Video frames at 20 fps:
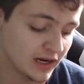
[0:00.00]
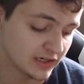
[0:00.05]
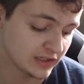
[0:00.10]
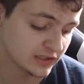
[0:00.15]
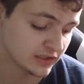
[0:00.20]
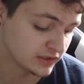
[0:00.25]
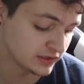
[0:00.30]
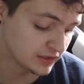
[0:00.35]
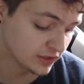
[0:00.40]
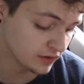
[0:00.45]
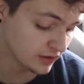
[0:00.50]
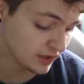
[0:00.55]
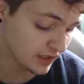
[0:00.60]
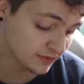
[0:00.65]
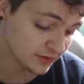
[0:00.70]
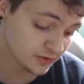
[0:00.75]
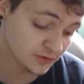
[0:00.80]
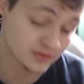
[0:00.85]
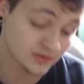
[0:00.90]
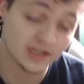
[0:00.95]
still have,
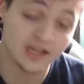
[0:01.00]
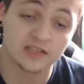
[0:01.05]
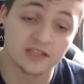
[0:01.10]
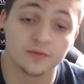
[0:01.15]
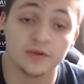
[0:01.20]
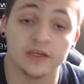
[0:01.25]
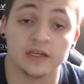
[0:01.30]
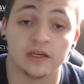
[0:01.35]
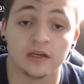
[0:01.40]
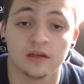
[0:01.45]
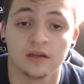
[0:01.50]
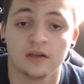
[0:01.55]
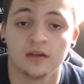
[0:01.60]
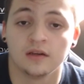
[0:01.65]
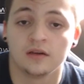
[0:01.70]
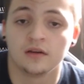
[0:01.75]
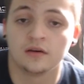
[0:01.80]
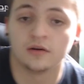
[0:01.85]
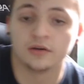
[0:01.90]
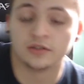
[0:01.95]
this was last week,
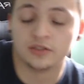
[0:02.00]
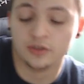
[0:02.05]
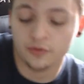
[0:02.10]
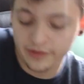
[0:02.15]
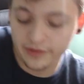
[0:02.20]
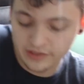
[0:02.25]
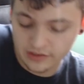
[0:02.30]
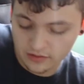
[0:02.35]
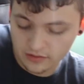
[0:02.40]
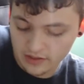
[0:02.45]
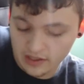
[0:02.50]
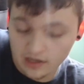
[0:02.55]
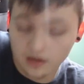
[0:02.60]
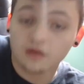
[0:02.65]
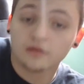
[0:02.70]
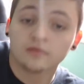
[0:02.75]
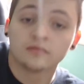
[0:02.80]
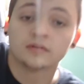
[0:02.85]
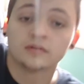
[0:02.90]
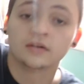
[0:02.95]
or 2 weeks ago now,
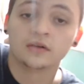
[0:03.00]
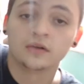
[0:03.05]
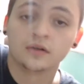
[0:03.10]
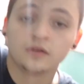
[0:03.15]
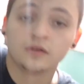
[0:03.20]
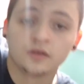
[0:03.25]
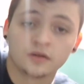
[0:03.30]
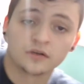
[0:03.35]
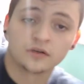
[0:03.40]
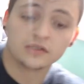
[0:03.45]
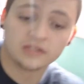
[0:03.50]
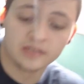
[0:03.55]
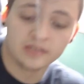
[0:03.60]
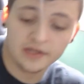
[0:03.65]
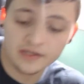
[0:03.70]
because today is